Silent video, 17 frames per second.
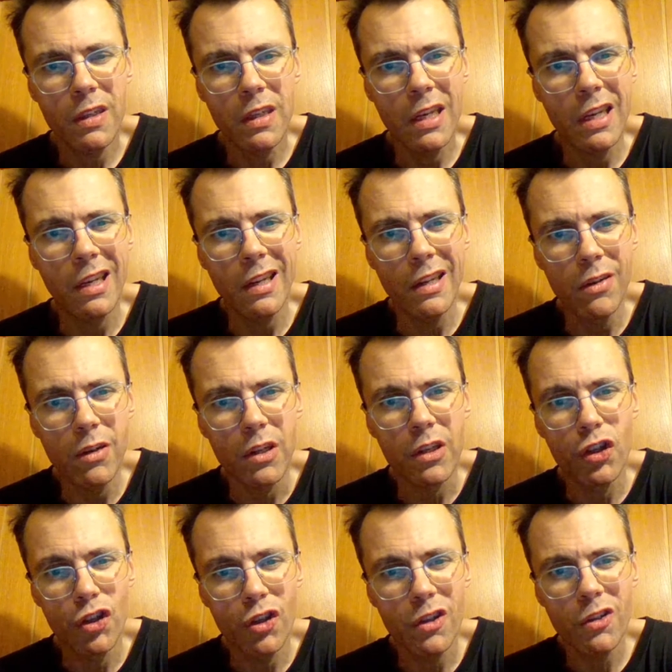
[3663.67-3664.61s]
And
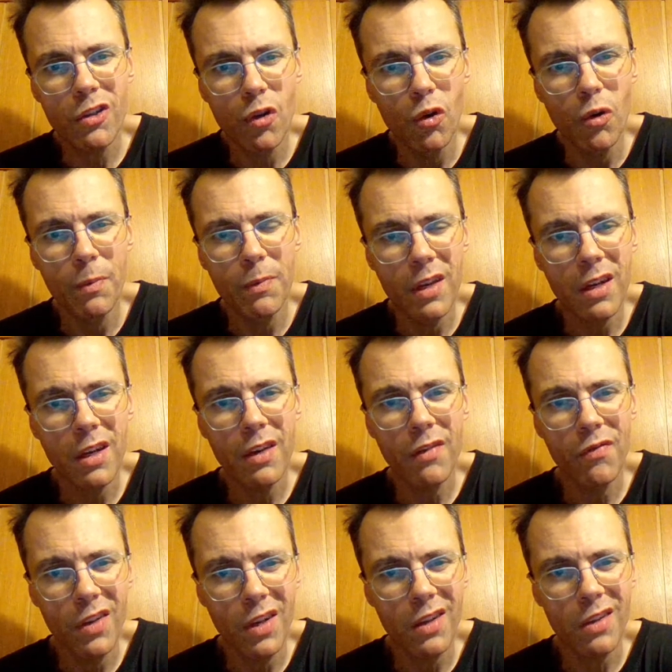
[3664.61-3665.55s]
look just whom they
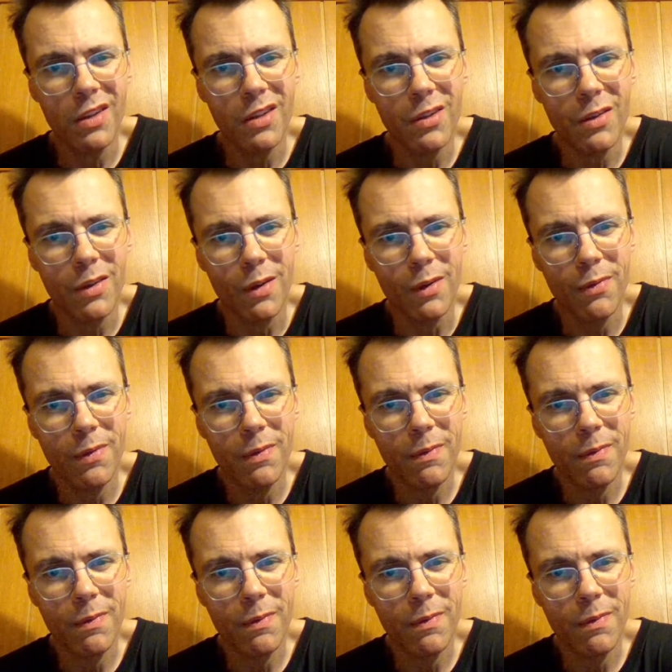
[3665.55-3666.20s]
have done this stuff.